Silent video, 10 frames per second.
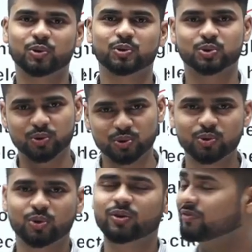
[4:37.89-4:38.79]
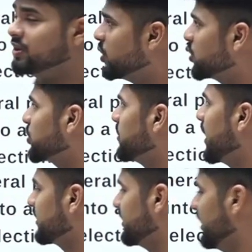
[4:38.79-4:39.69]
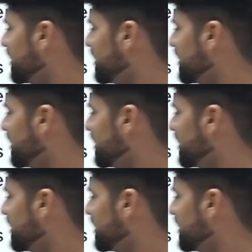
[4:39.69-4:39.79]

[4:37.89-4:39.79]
So, we got your back there.